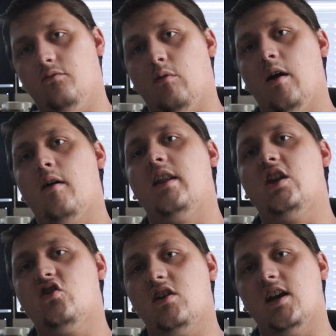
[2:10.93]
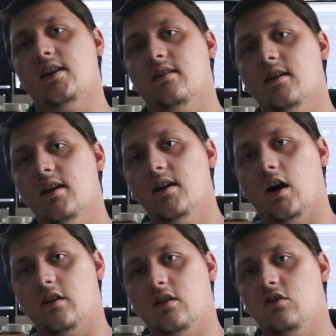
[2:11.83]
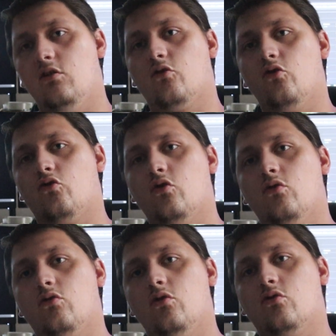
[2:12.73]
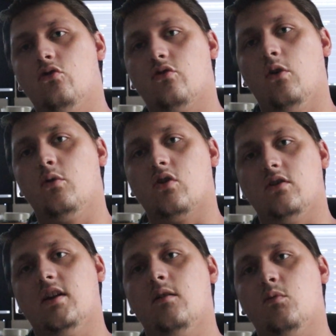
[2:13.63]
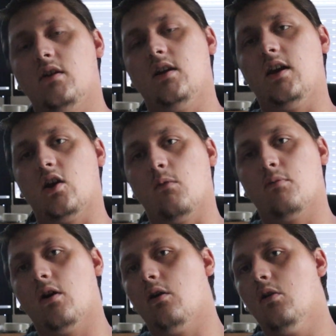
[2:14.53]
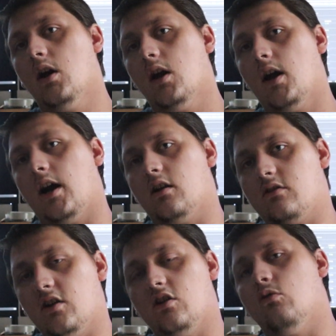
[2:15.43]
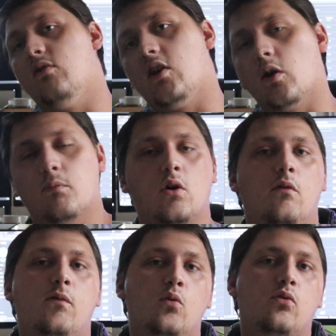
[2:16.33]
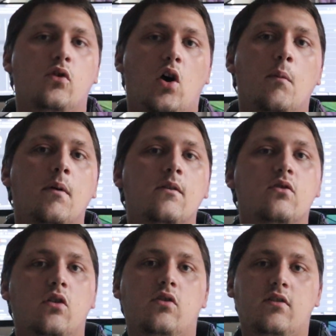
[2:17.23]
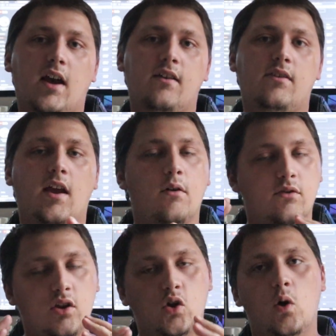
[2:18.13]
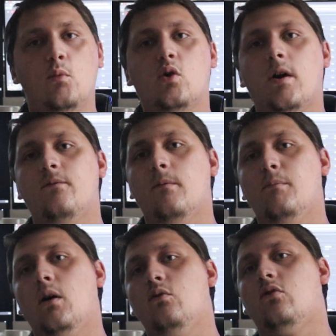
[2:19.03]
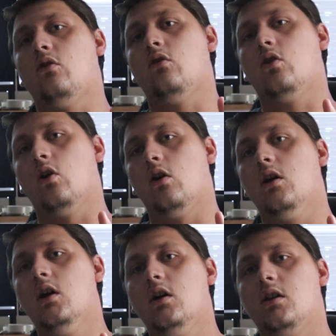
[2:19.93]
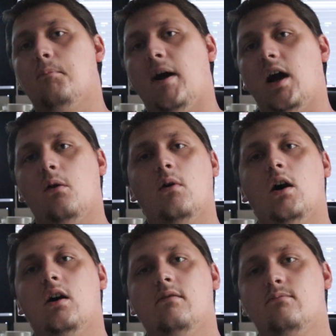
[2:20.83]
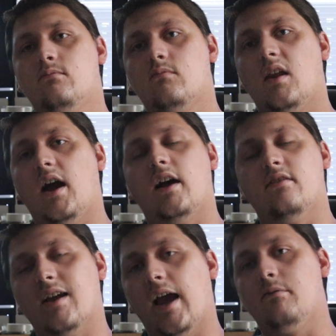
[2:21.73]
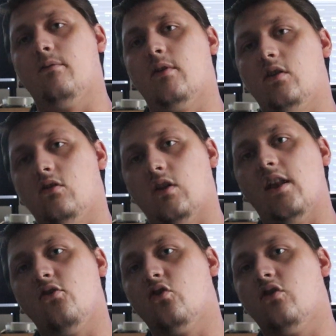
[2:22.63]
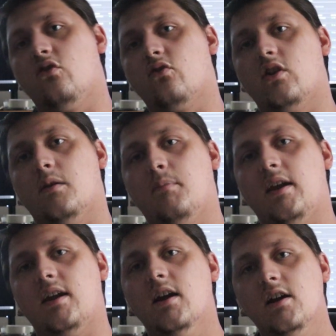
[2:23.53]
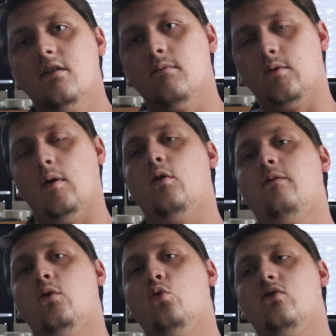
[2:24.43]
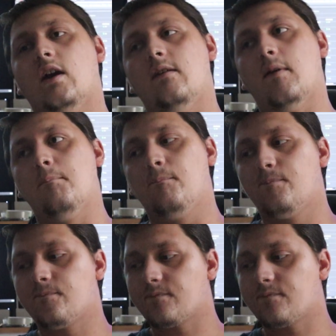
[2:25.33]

without any cheating. I didn't use cruise control, which I did with the Eco Pro, and I didn't use Eco Pro full stop, just to test it. It was in normal comfort mode, so you got the power and everything. The engine isn't trying to be a nice fuel saving.